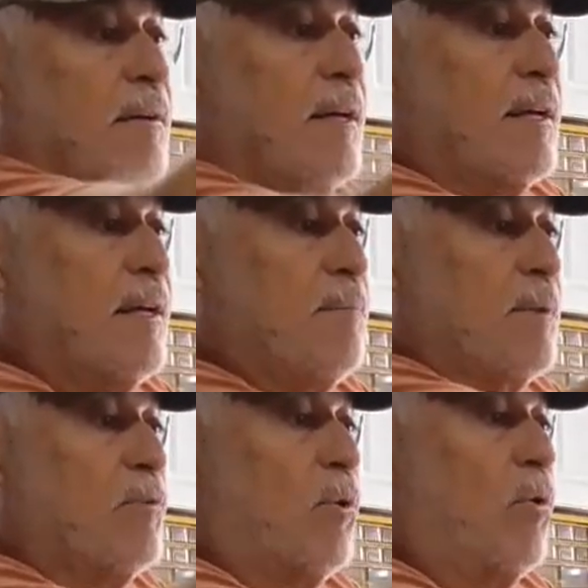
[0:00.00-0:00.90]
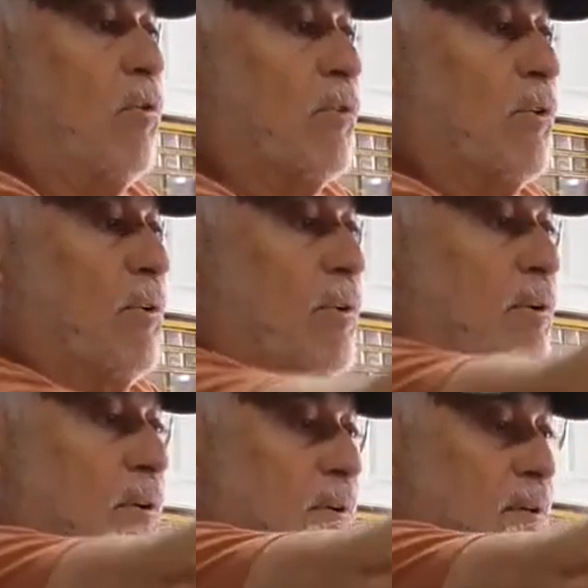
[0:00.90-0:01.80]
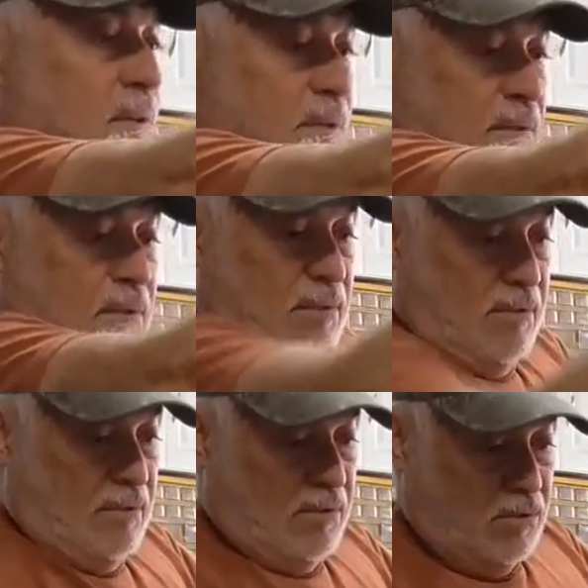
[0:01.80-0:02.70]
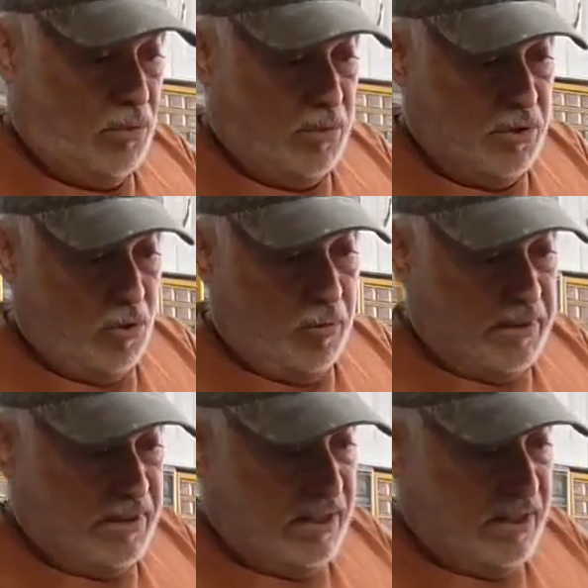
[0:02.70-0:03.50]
and keep this over, so when you open